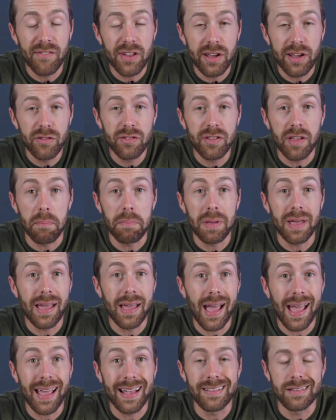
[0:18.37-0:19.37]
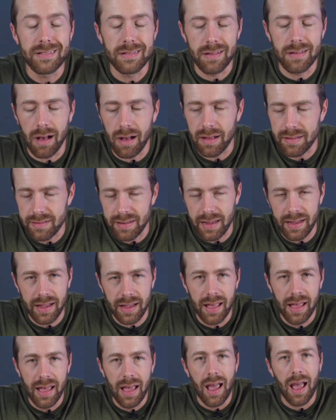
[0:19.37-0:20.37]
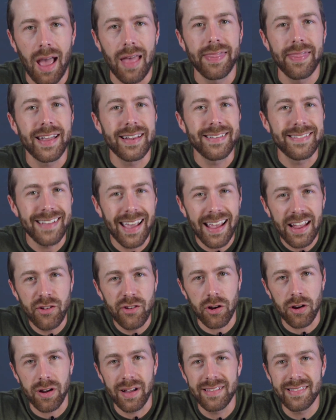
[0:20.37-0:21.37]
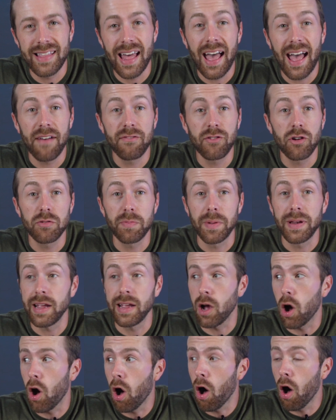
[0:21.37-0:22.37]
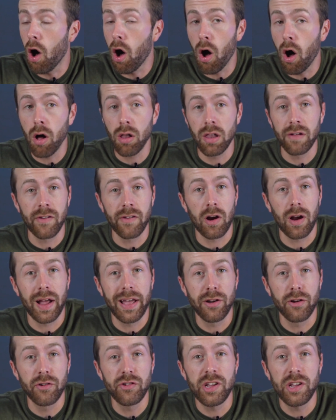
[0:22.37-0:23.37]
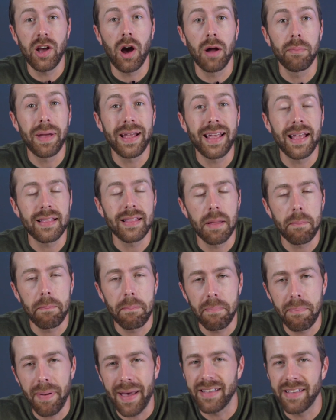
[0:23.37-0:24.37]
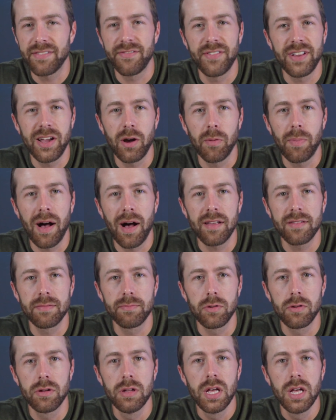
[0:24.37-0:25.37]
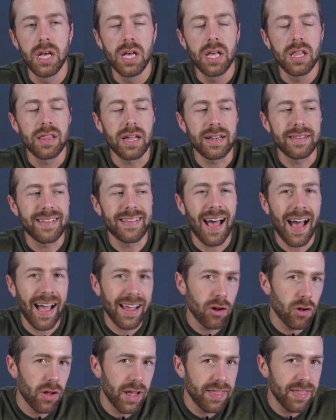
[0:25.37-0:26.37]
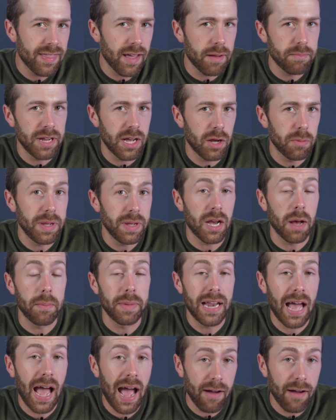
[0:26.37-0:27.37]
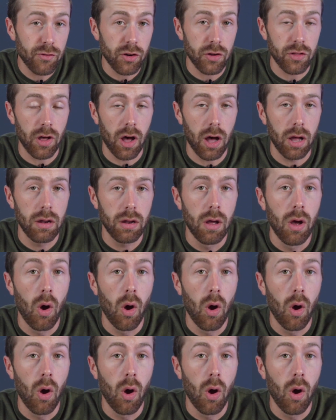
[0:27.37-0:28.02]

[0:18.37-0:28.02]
videos can be exhausting. And the danger is that after spending all of our energy on making the best video possible, the title and thumbnail become an afterthought.